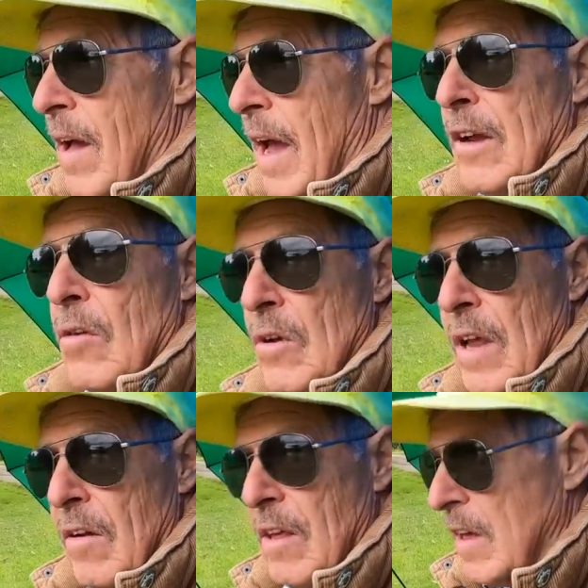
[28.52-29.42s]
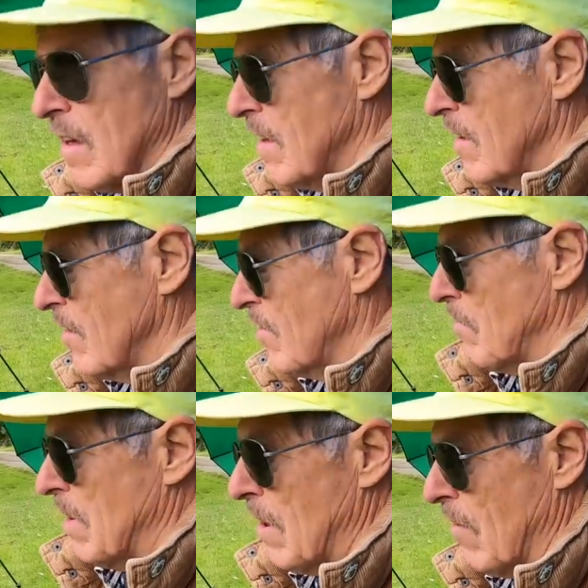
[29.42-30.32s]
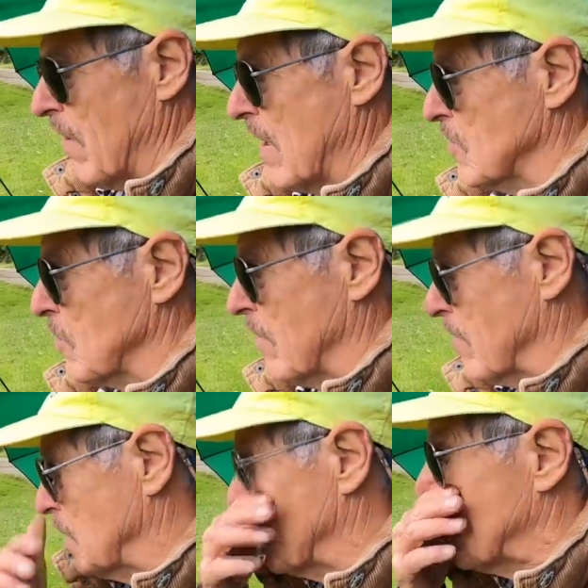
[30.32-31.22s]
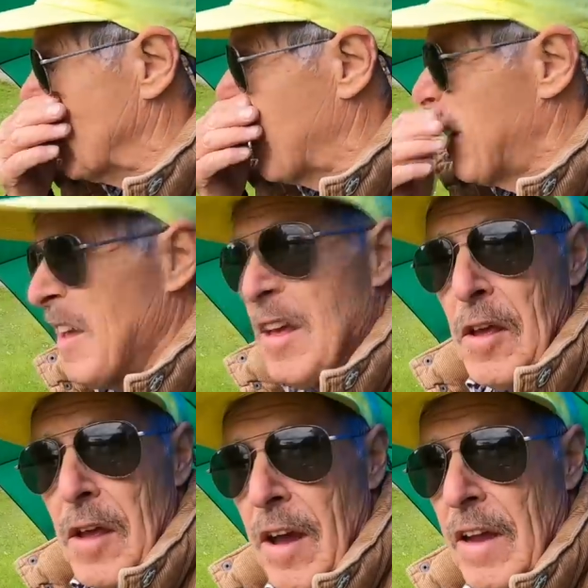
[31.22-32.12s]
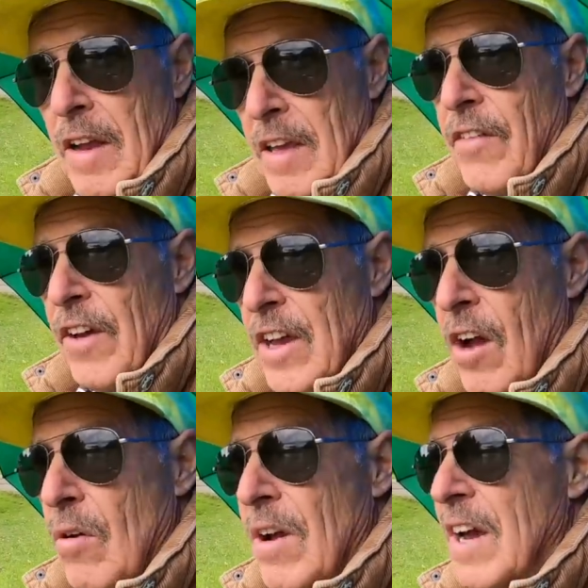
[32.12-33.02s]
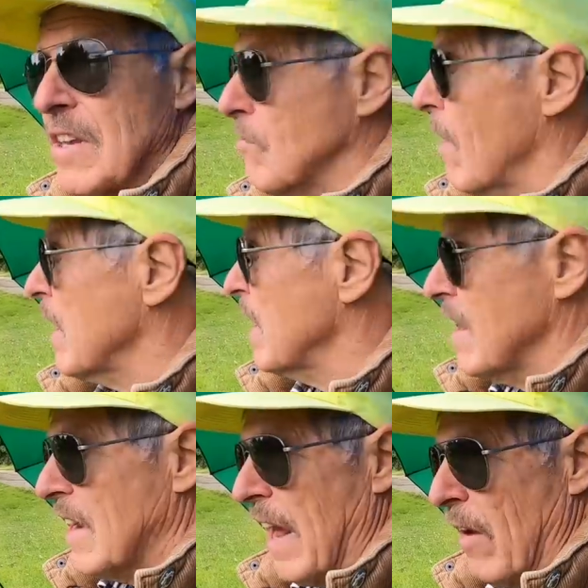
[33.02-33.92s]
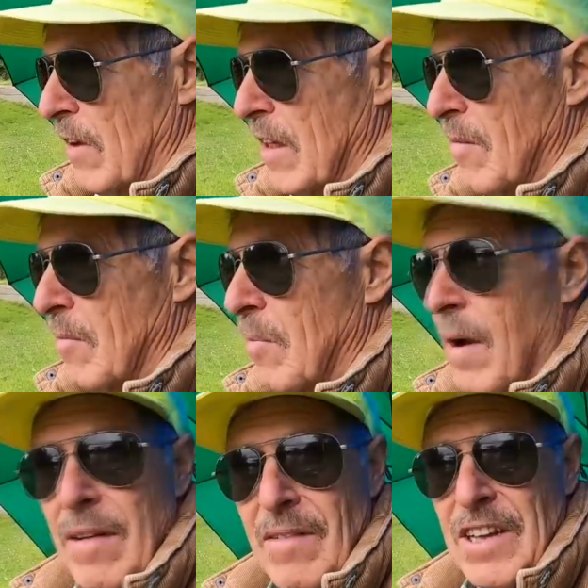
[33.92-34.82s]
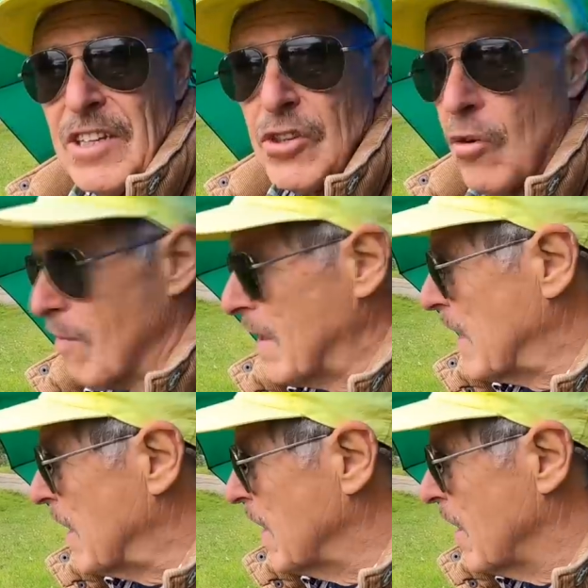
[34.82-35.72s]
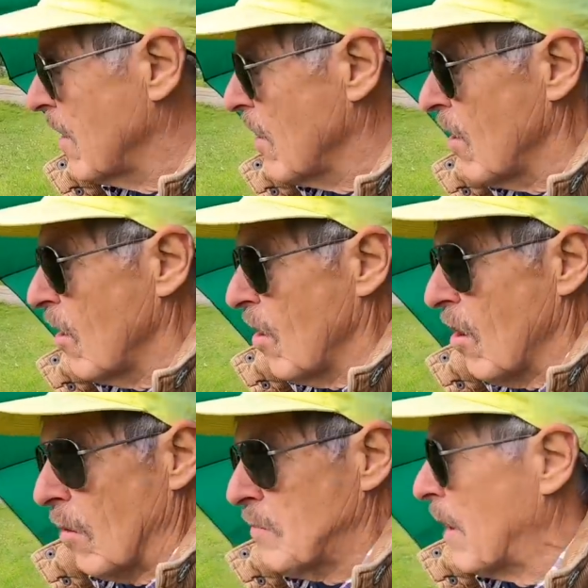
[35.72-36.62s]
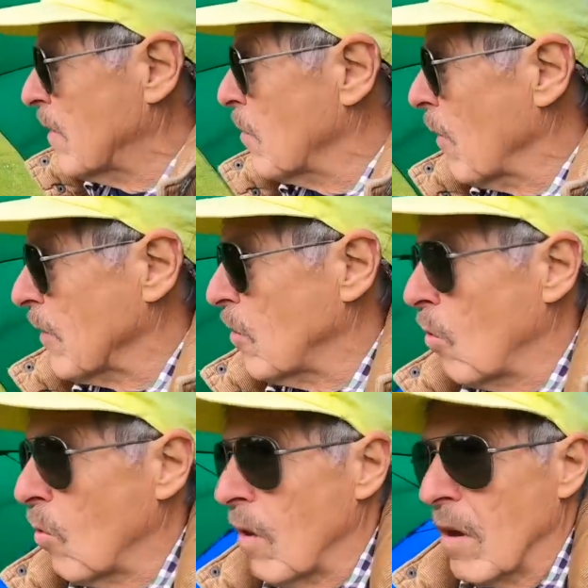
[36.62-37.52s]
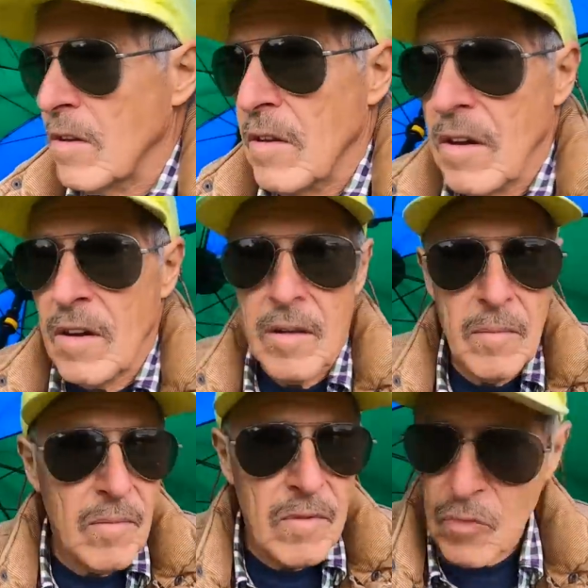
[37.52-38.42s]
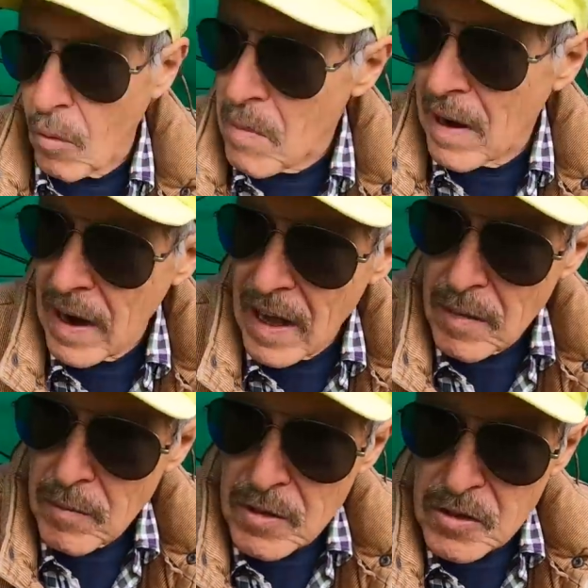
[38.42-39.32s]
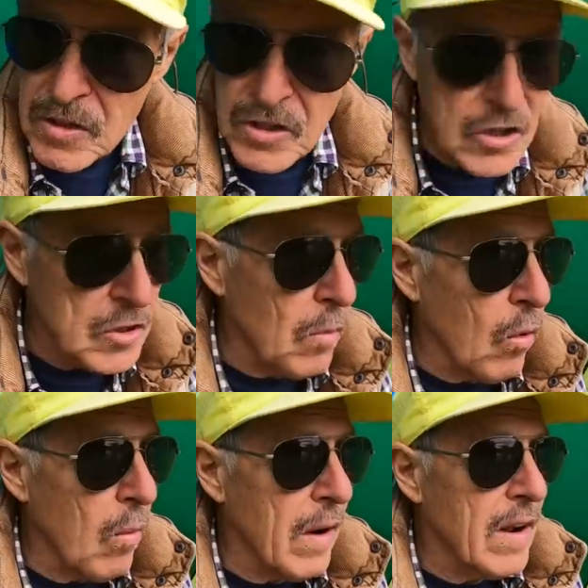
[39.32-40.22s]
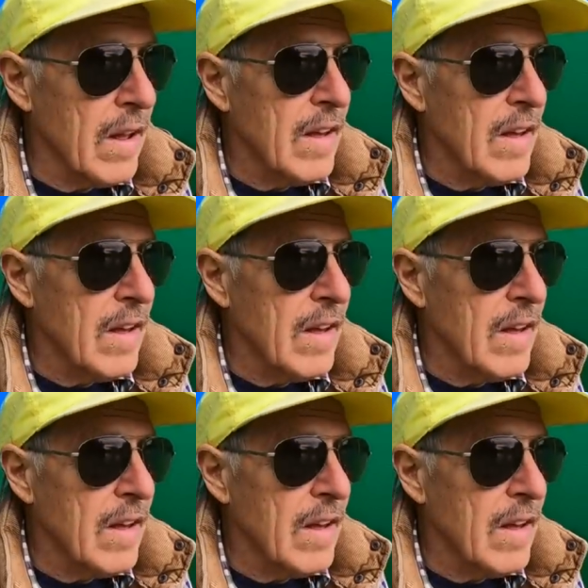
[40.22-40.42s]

hack on down here three and a half hours, whatever it is, and give it a go. It's grey, cloudy, but at least it's not raining. I'm down in what they call um, sort of middle lake, so just a small one.